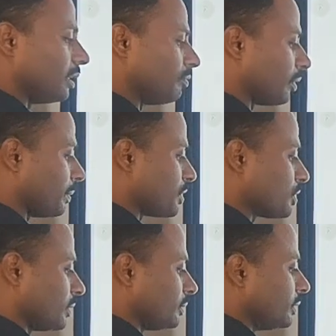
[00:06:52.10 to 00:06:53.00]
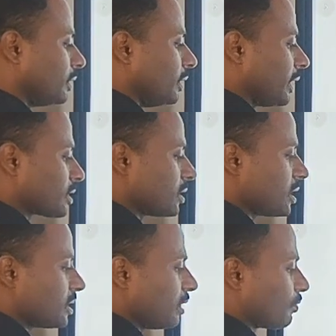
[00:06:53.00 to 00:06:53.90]
information. Next, such
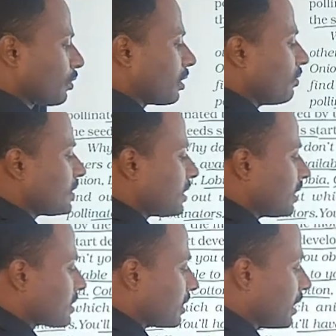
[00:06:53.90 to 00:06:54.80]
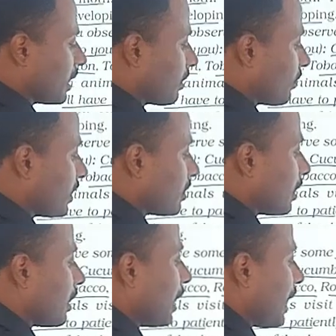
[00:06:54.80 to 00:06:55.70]
as in a floral visitors, they are referred
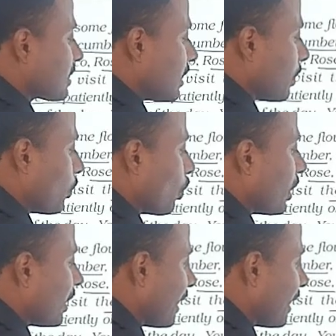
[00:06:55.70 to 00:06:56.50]
as in a pollen